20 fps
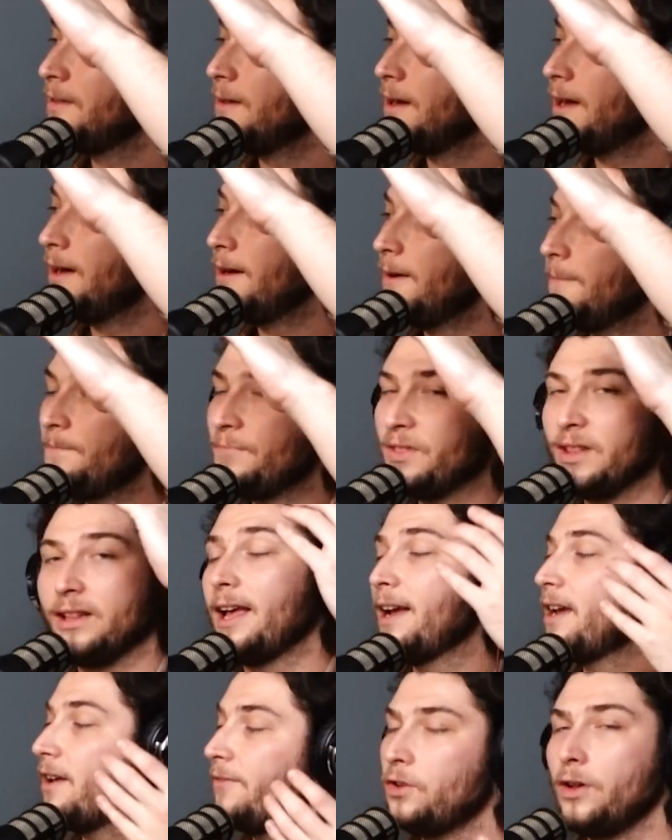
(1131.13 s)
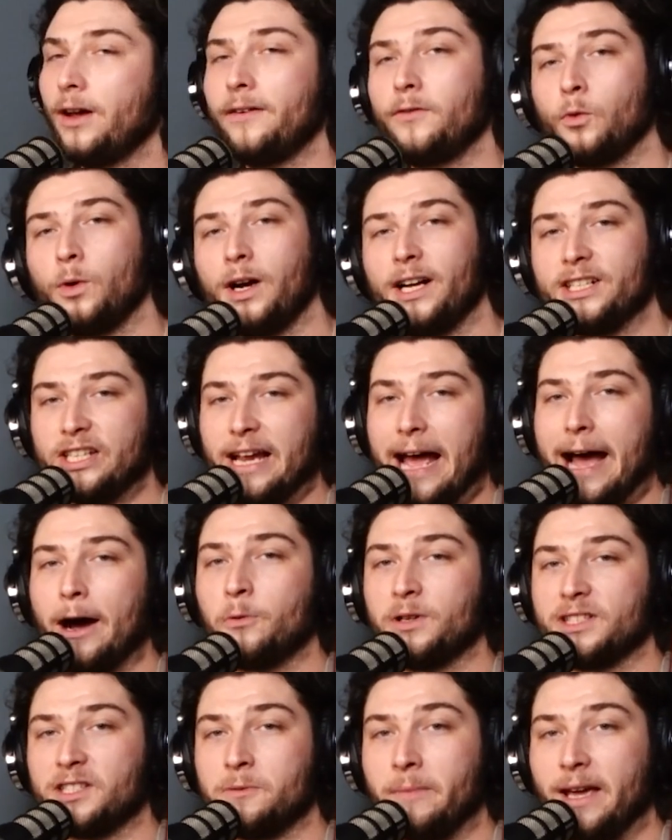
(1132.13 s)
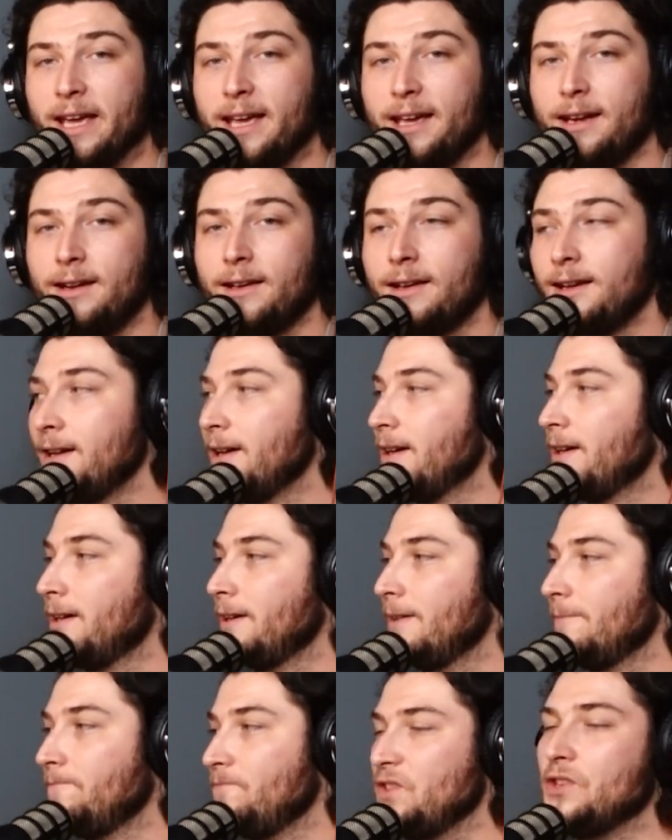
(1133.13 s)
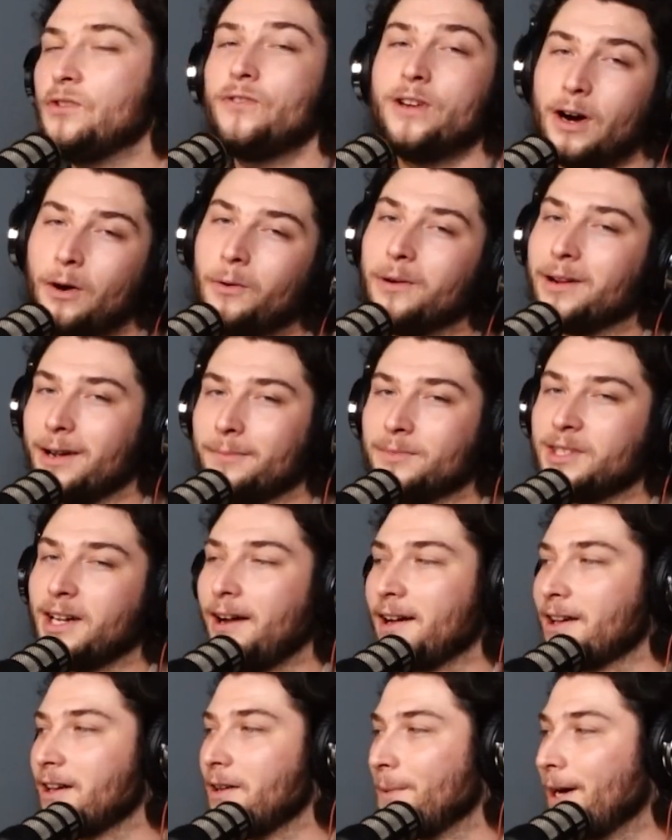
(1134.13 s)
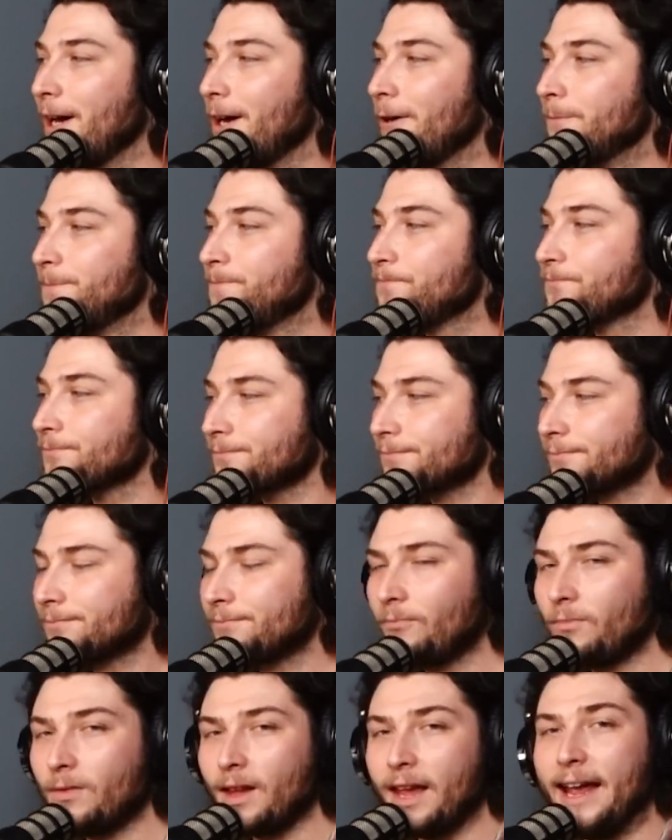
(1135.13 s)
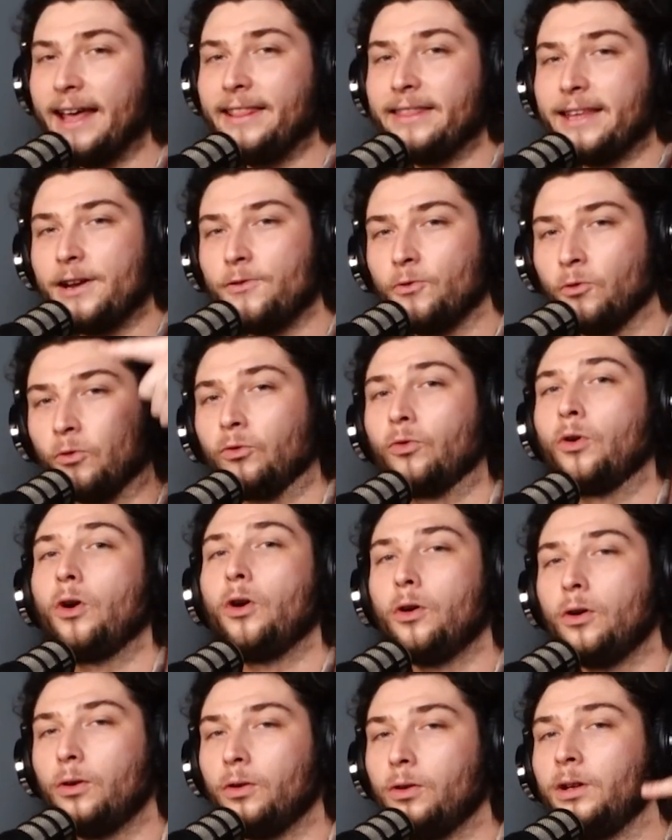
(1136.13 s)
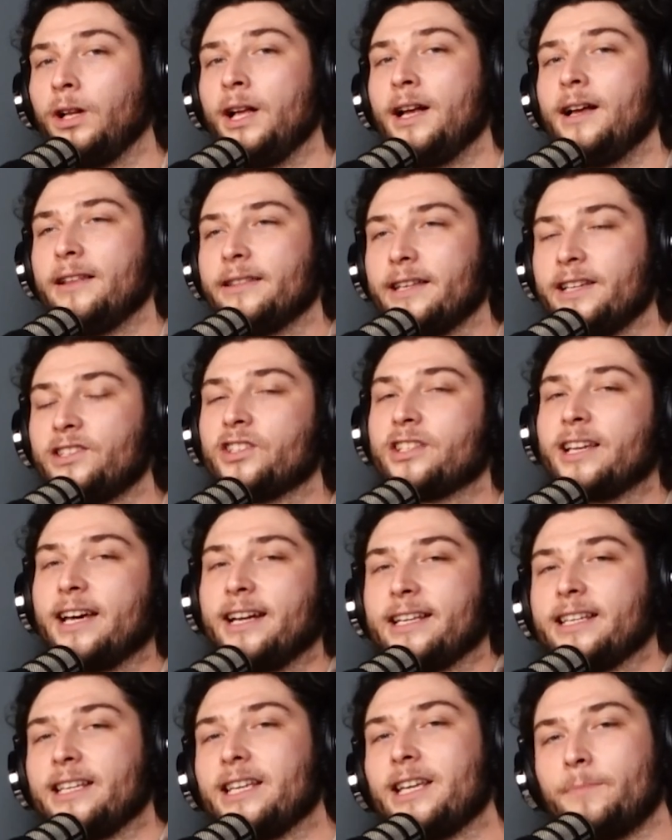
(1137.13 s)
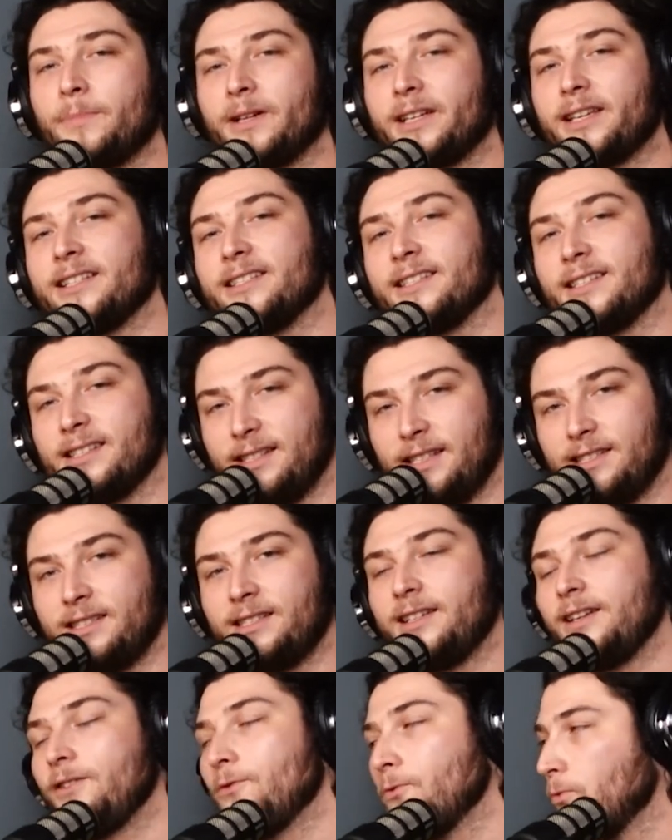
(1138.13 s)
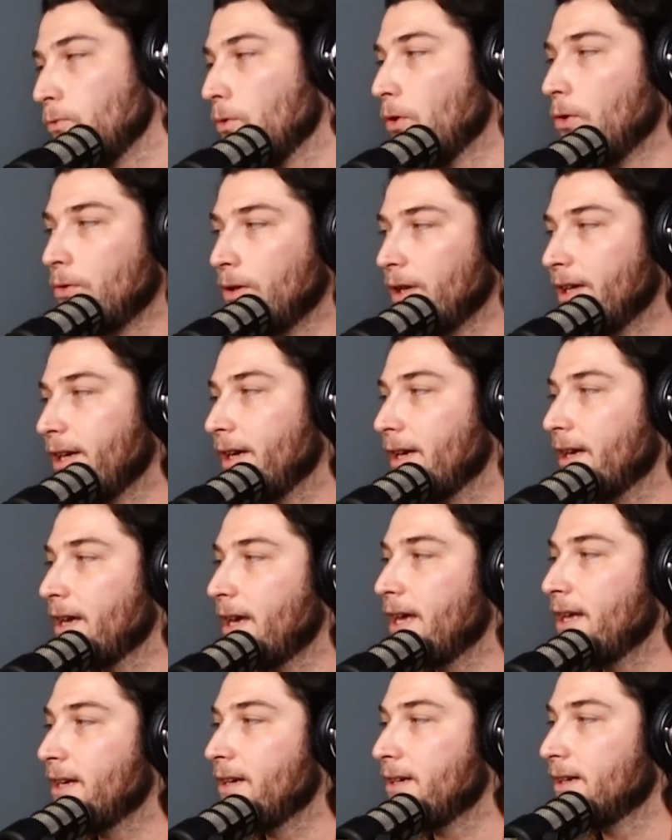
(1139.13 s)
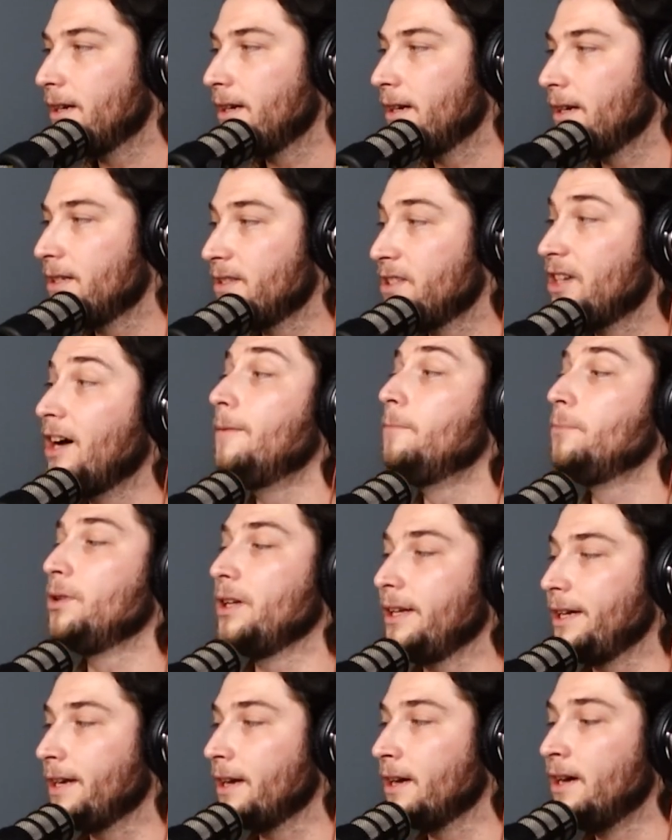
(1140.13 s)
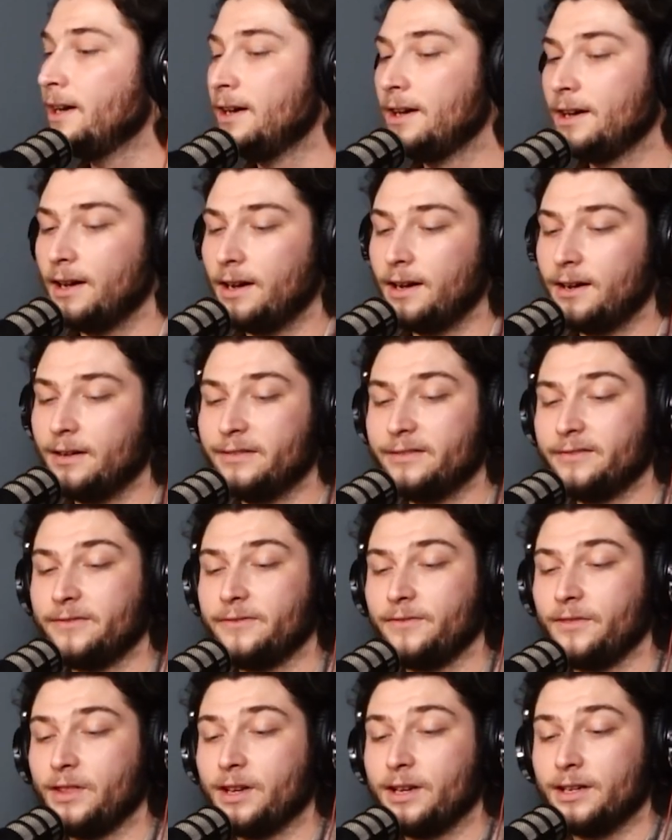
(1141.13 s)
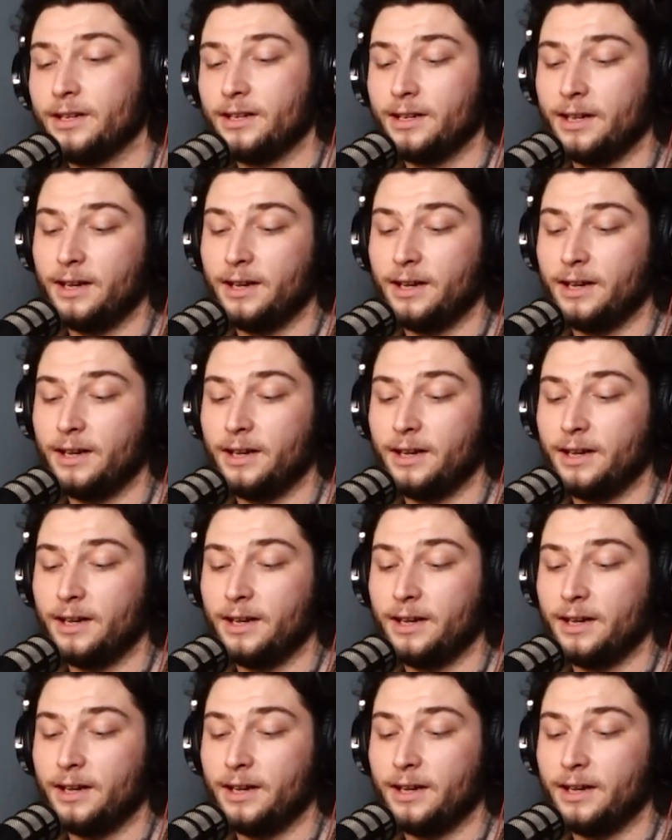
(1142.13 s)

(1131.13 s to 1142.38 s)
Mm-hmm, um, mm-hmm. Like if you ever watch How It's Made, you know what I'm talking about. And they roll, they just kind of keep a consistent rolling and uh, tumbling of the